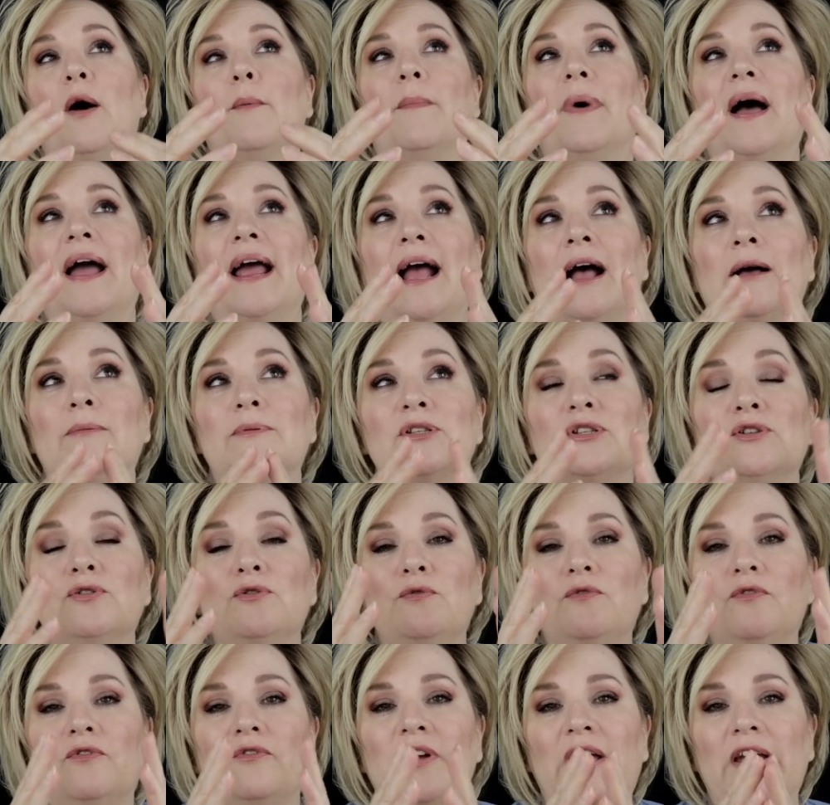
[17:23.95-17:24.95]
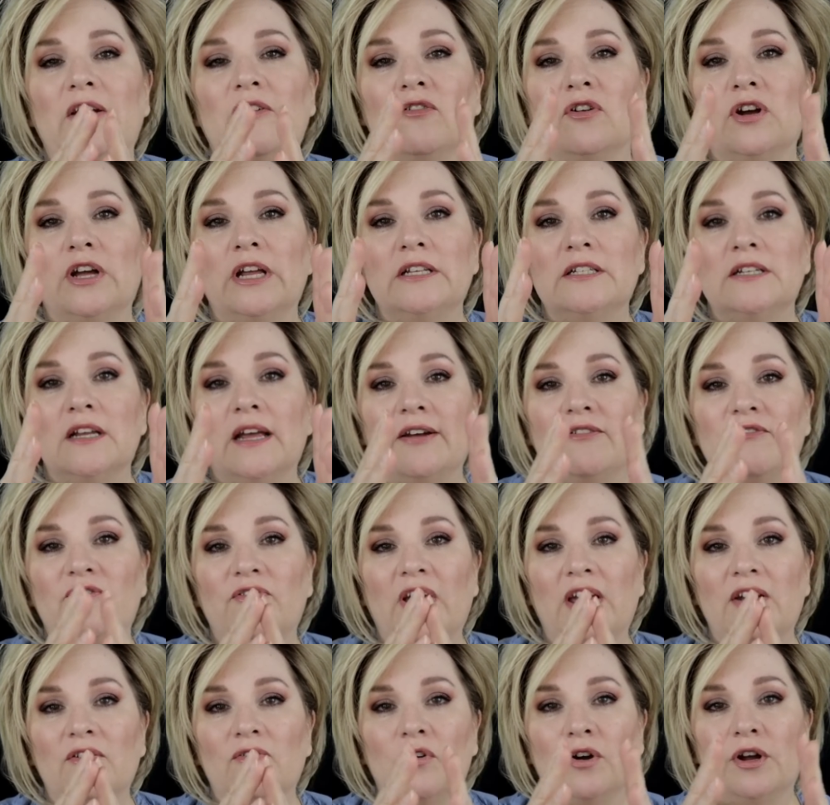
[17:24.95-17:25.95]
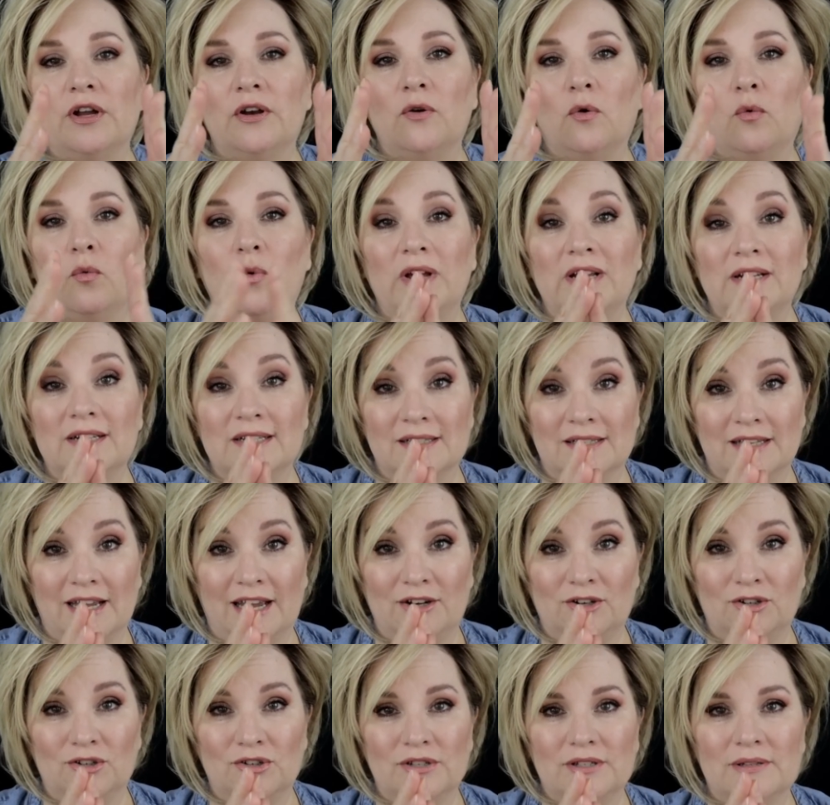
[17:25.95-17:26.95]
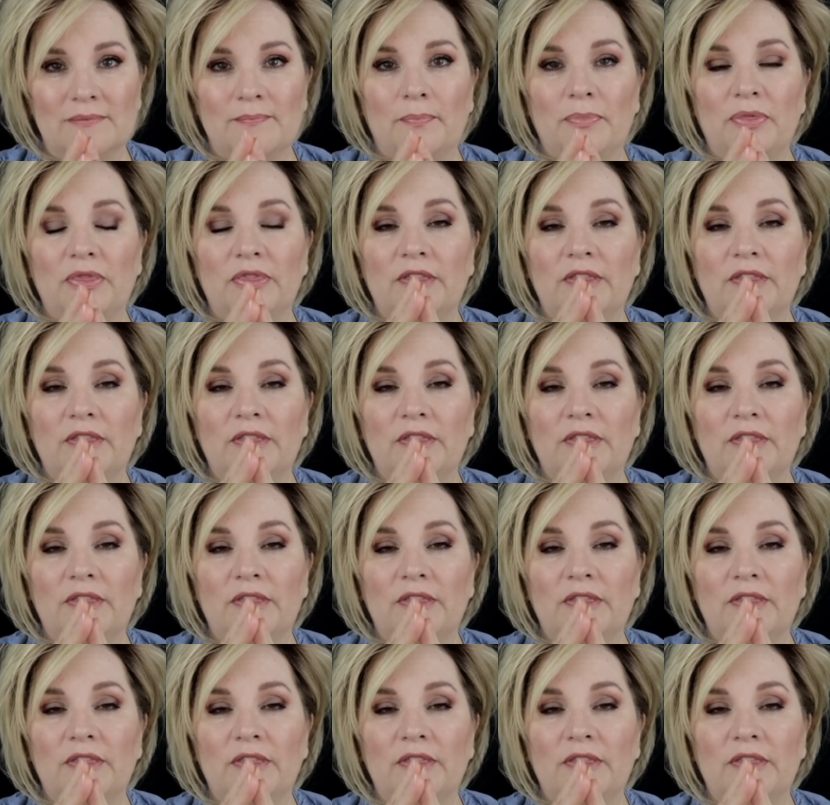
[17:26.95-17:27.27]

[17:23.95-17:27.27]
my absolute favorite, favorite wig designers.